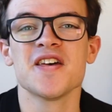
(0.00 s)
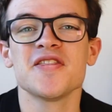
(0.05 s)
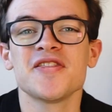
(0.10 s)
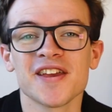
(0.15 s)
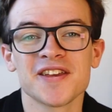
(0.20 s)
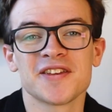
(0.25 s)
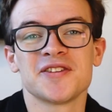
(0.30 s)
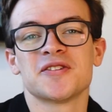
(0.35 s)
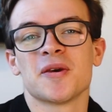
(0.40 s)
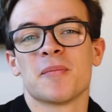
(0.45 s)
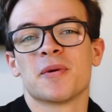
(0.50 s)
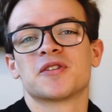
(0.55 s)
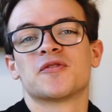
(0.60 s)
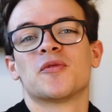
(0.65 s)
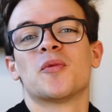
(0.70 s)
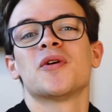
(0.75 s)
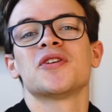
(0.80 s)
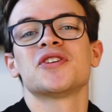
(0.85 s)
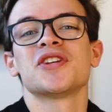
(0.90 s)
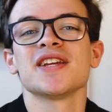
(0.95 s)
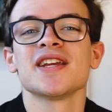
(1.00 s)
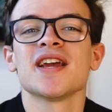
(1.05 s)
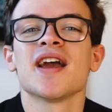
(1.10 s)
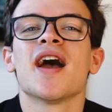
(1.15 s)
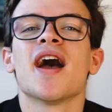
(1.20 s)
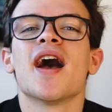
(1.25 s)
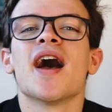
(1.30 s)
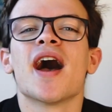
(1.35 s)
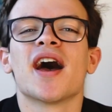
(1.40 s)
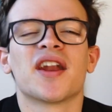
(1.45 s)
Thank you so much for watching,
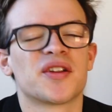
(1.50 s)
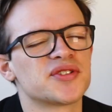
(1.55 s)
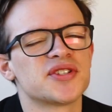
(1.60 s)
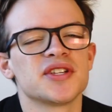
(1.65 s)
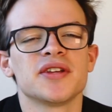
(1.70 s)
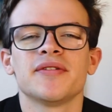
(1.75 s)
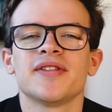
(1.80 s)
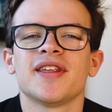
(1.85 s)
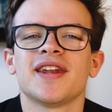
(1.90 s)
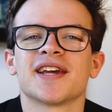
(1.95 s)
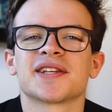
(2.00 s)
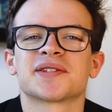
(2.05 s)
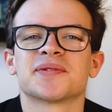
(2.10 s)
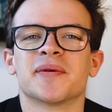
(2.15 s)
and I'll see you in the next